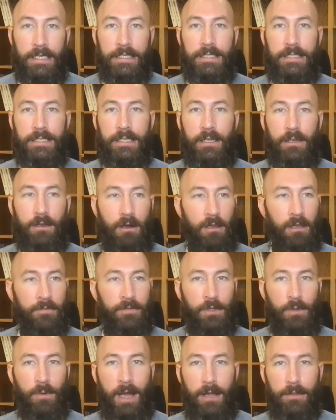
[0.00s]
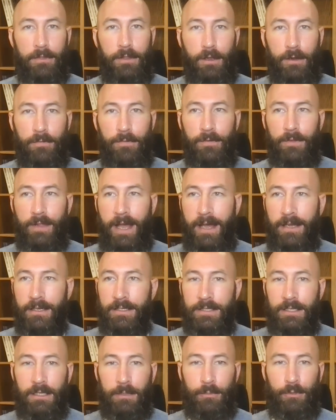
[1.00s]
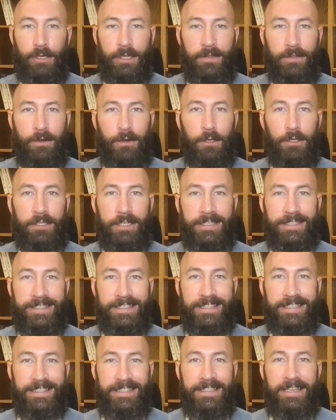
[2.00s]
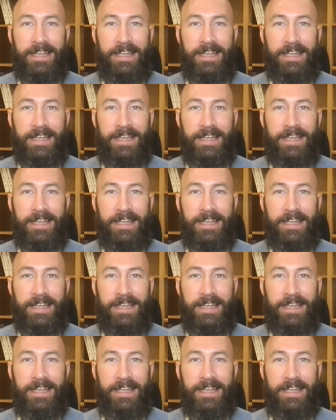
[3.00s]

seeing all of you out there for that and celebrating the holiday season.